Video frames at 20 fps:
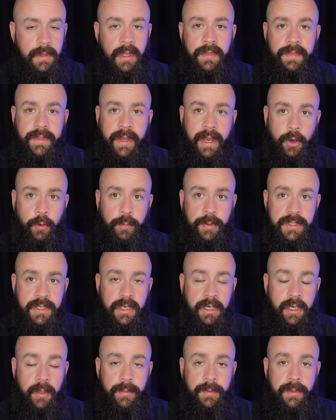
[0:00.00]
that opens
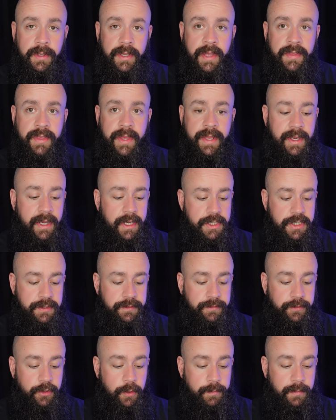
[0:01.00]
it up. It then asks
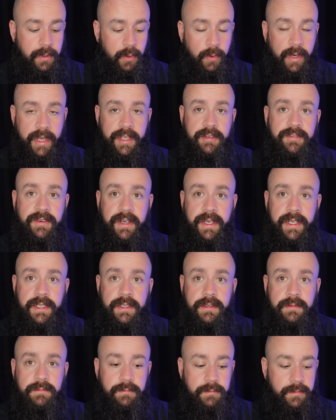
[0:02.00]
for my
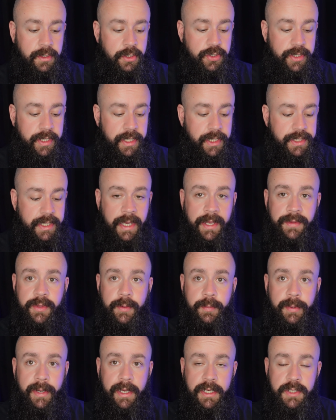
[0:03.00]
Wi-Fi address and
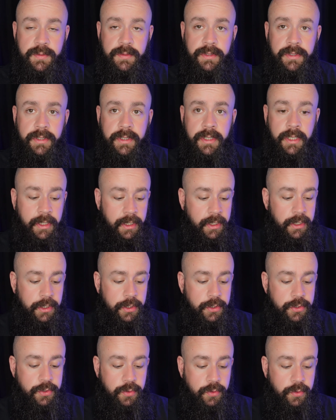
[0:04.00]
the password.
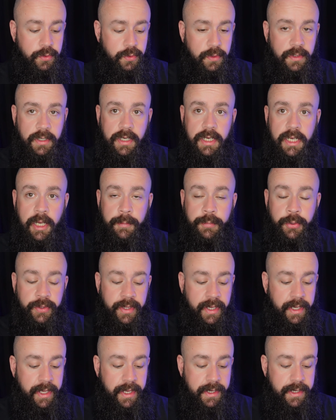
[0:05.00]
So I put
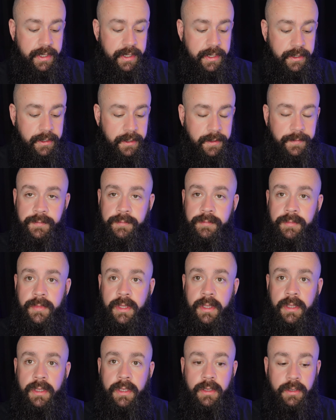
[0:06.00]
that in here,
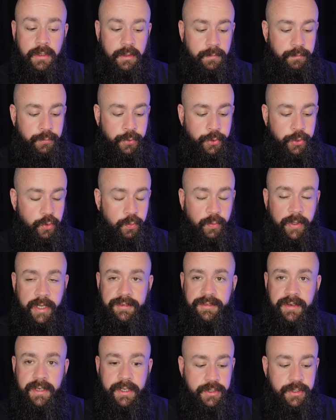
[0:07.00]
put your own Wi-Fi